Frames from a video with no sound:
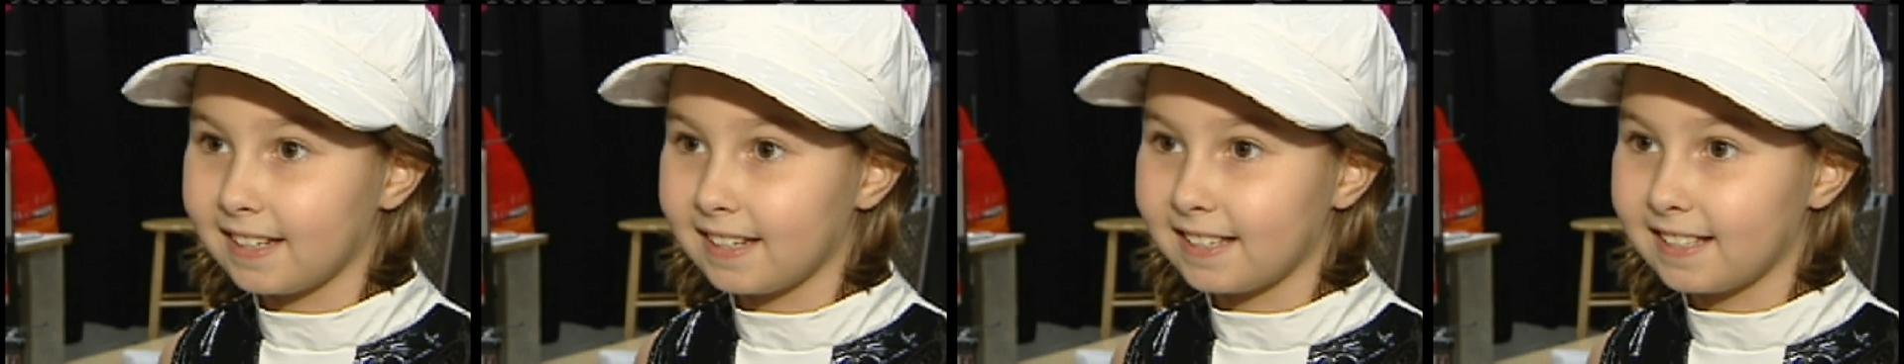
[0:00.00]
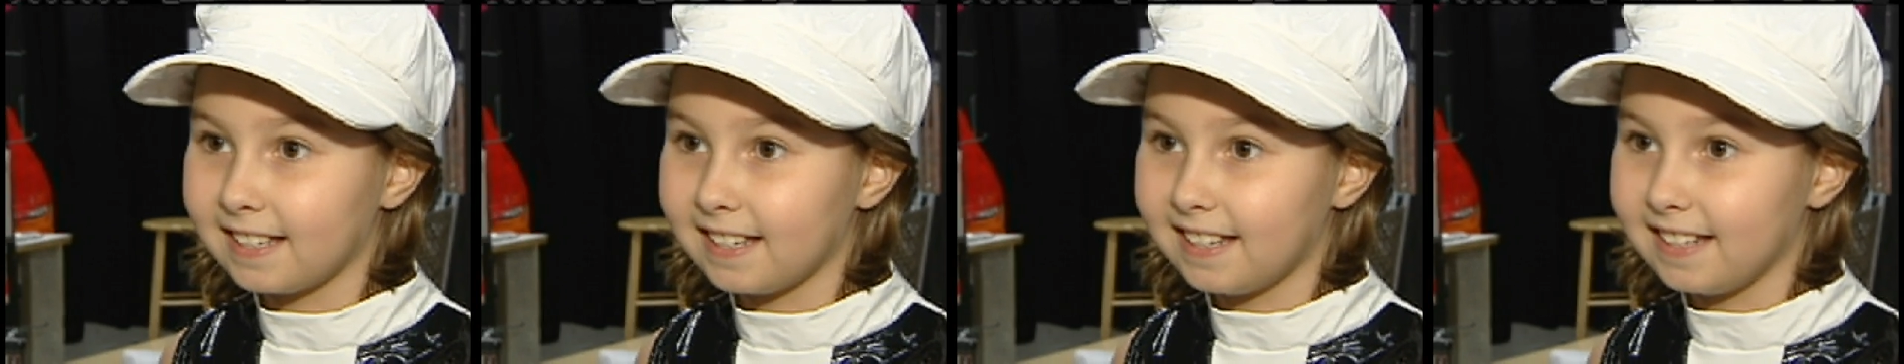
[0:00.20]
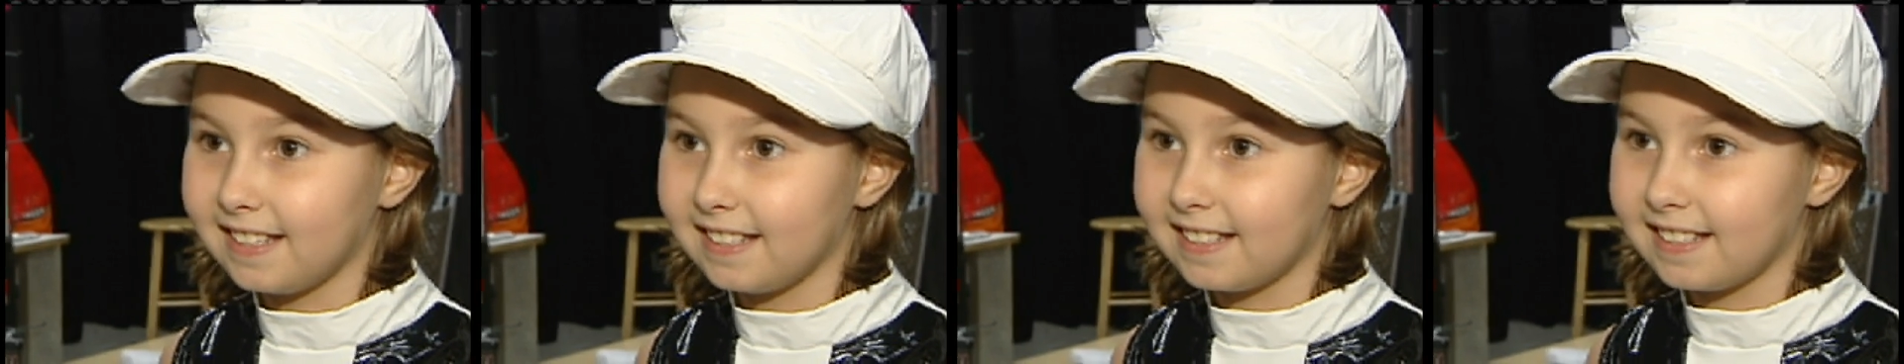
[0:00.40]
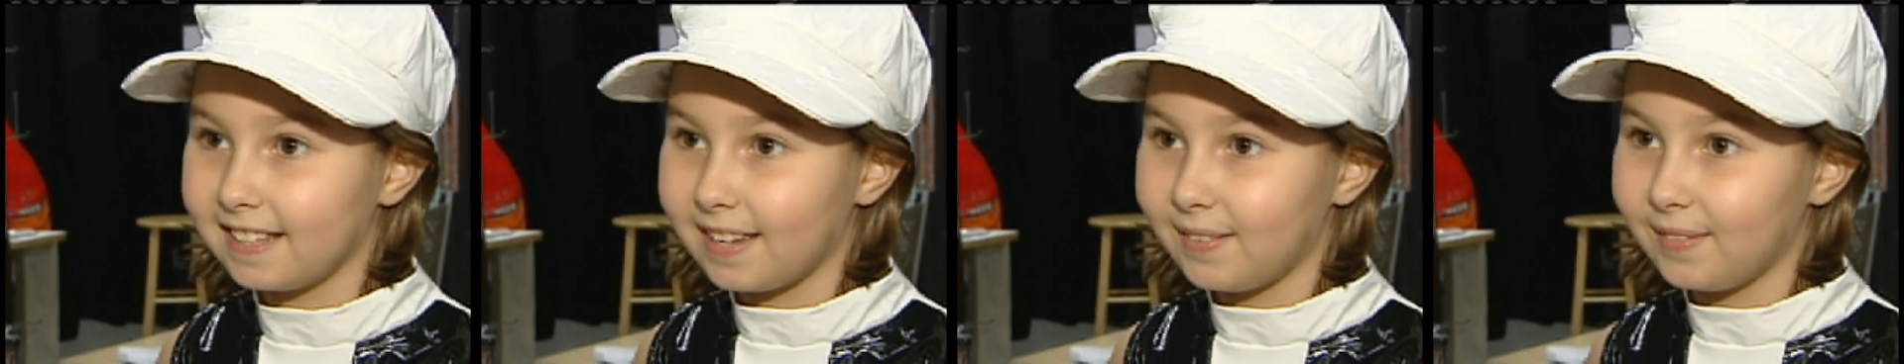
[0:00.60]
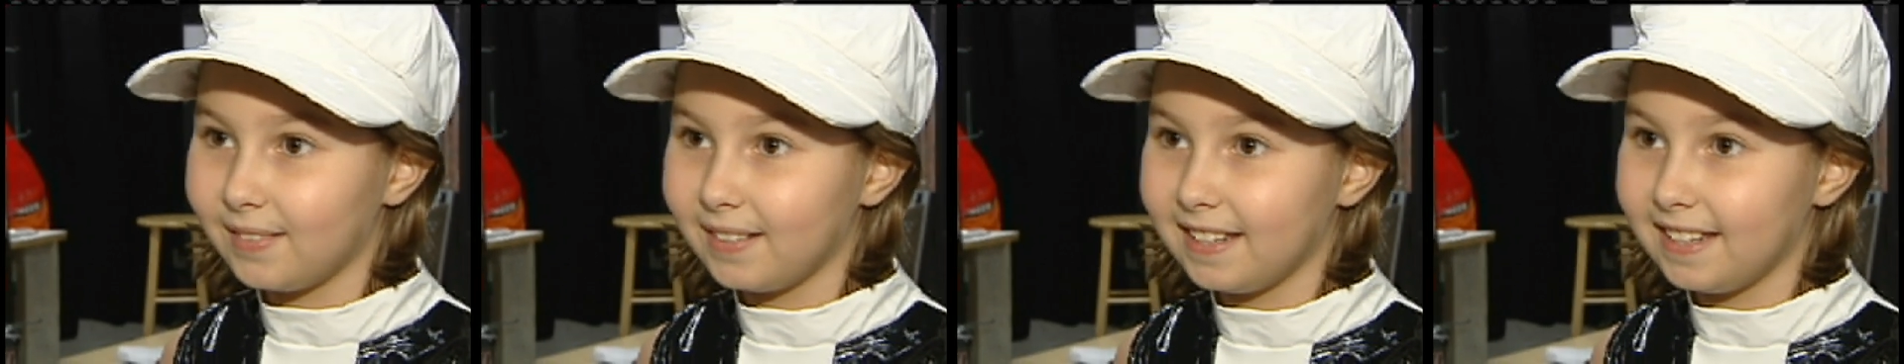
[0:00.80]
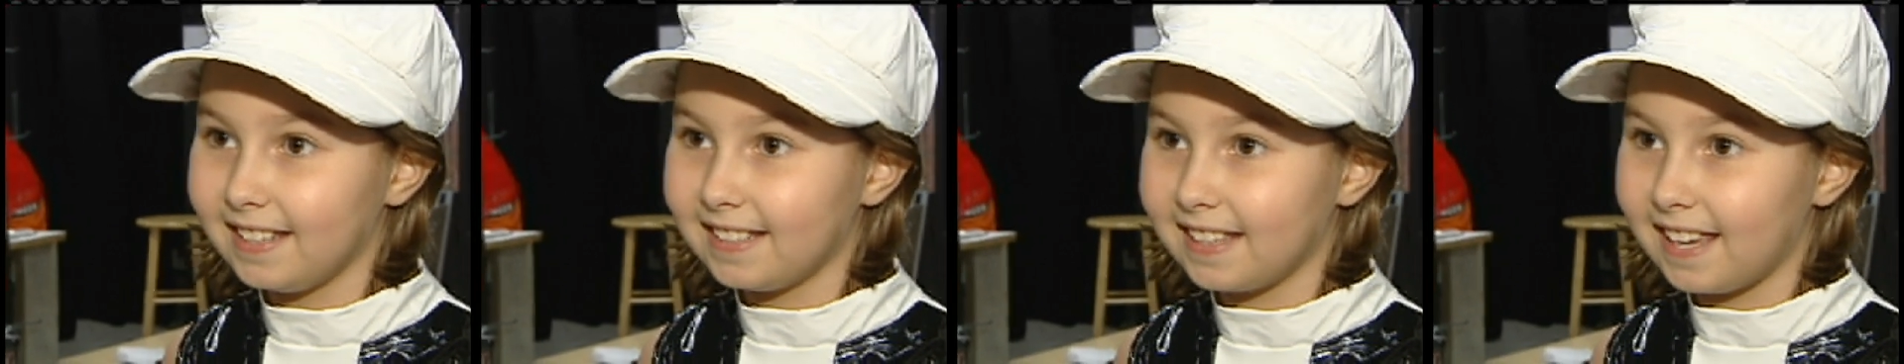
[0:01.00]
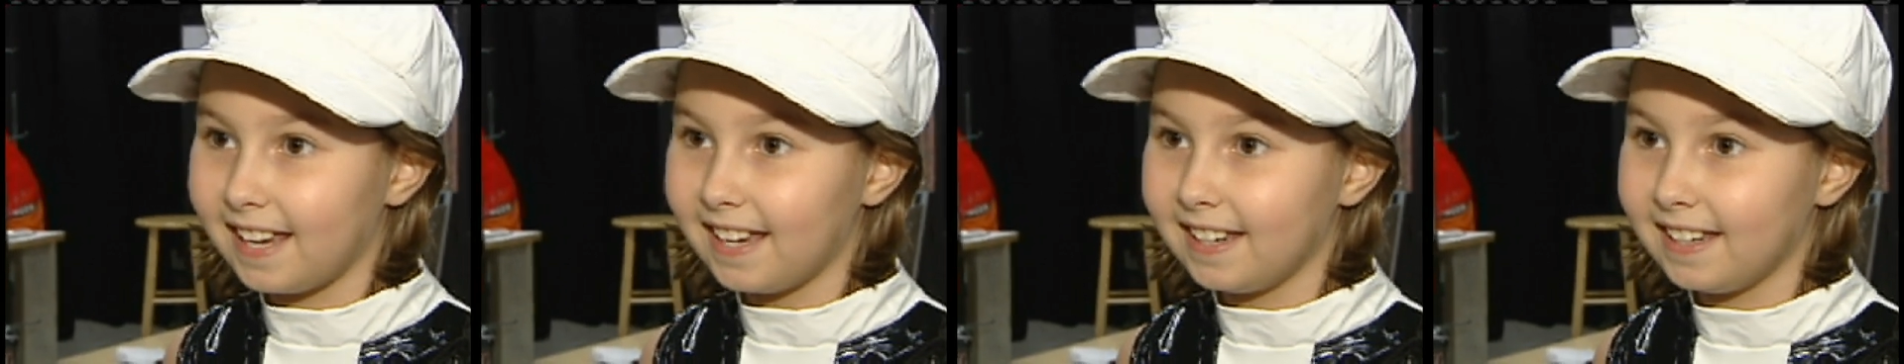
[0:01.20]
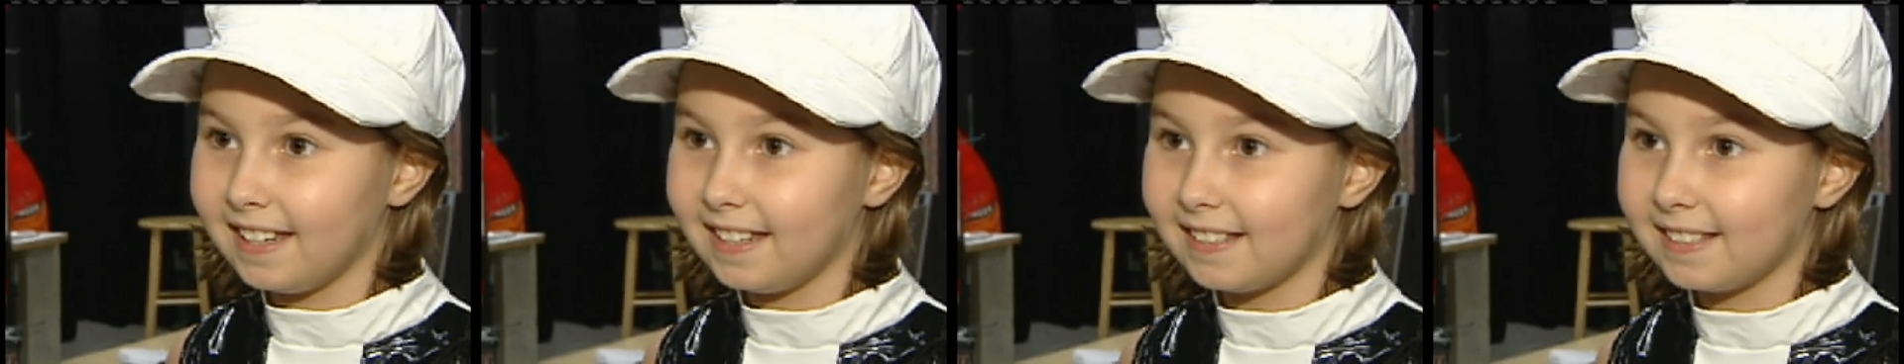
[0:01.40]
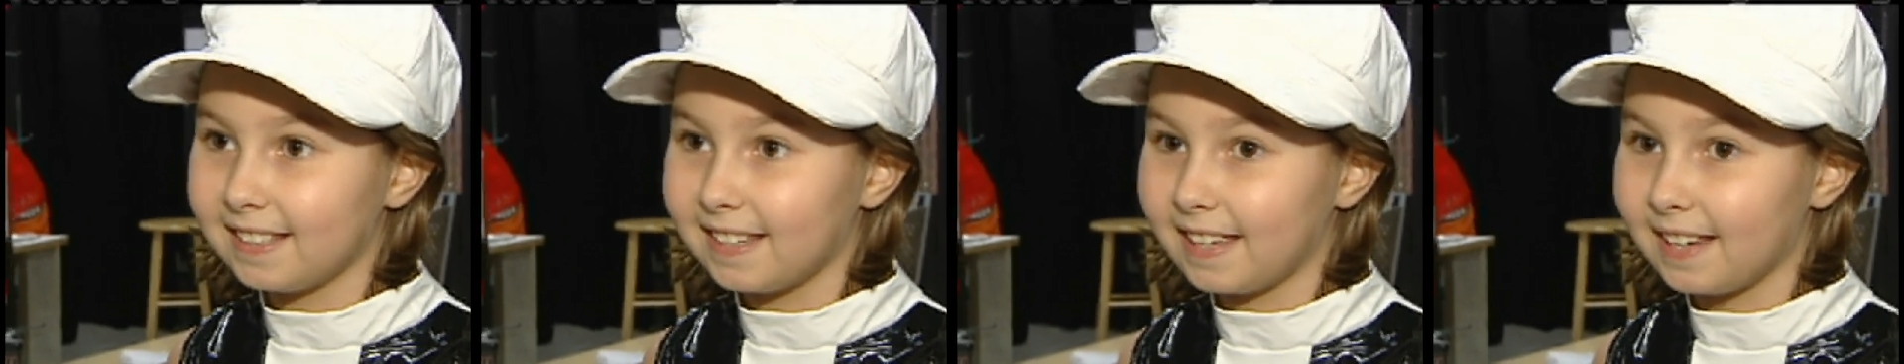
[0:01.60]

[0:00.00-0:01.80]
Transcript: 60s, 70s, 80s,